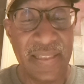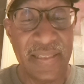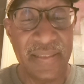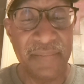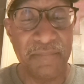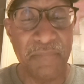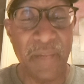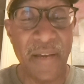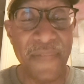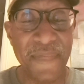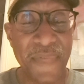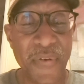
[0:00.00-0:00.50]

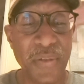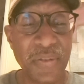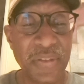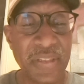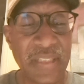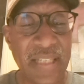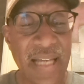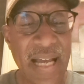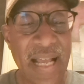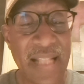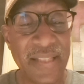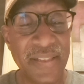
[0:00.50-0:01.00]
My first
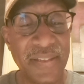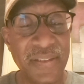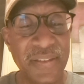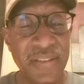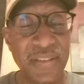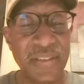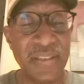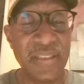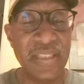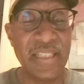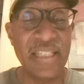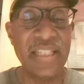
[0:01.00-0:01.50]
scholar
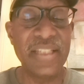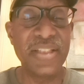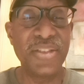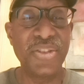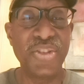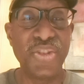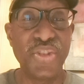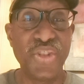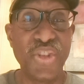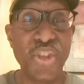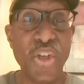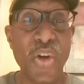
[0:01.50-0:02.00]
is
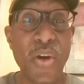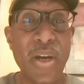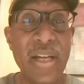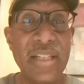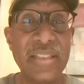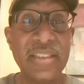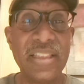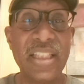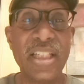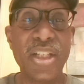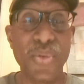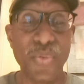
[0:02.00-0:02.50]
Joy
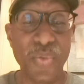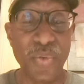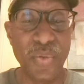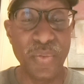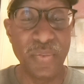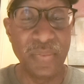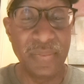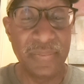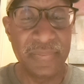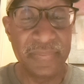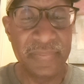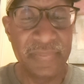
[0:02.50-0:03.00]
DeGruy,